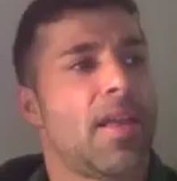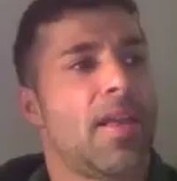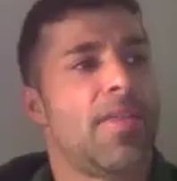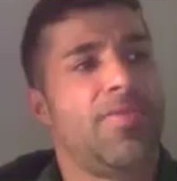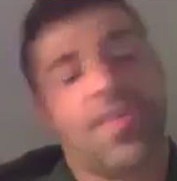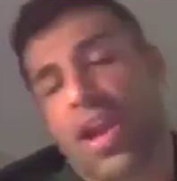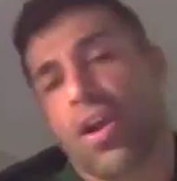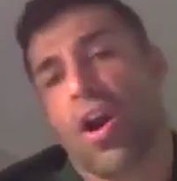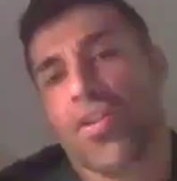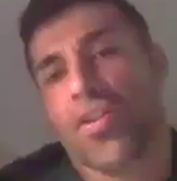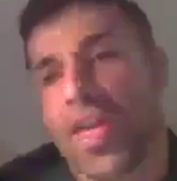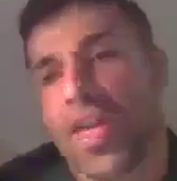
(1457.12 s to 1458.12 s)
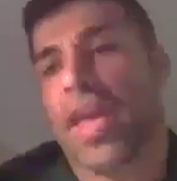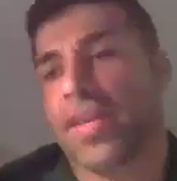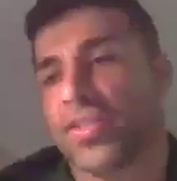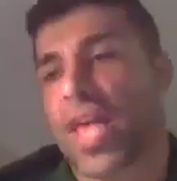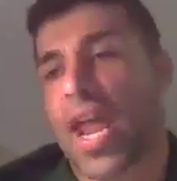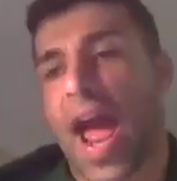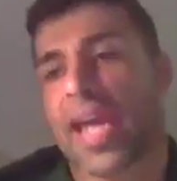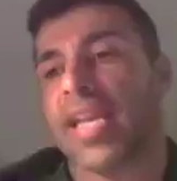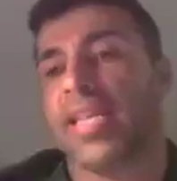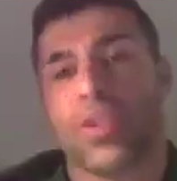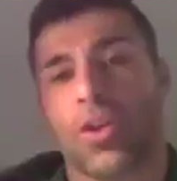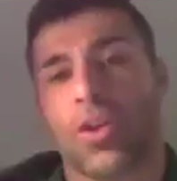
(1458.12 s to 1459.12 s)
there are things that I
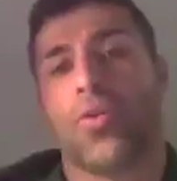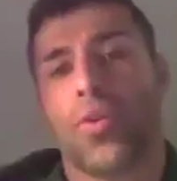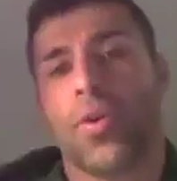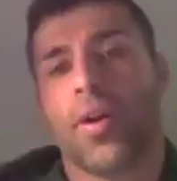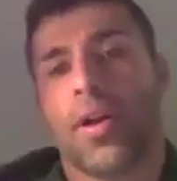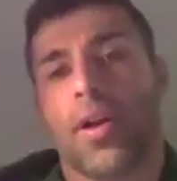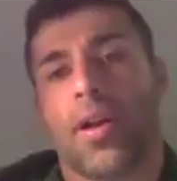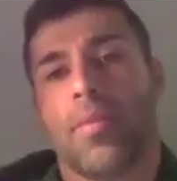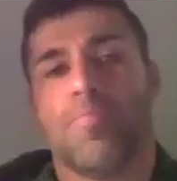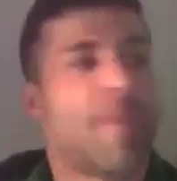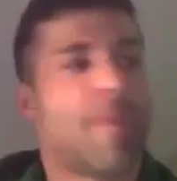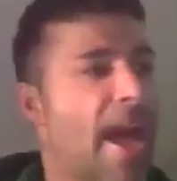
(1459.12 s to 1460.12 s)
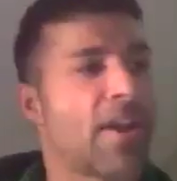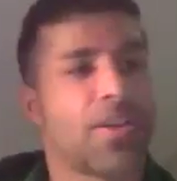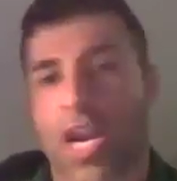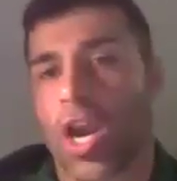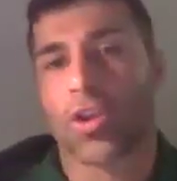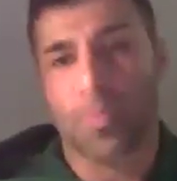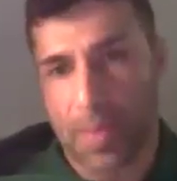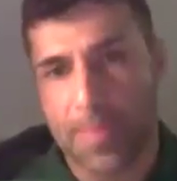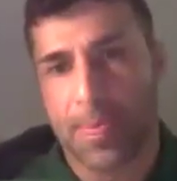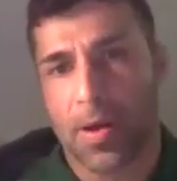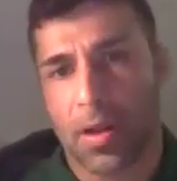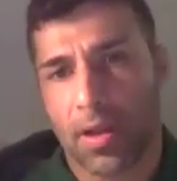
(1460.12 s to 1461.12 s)
can do better than other
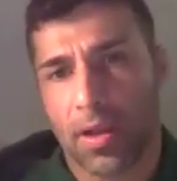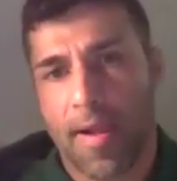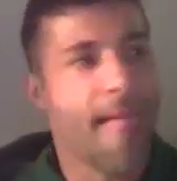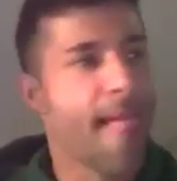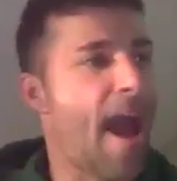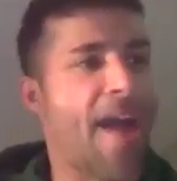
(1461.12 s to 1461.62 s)
people. I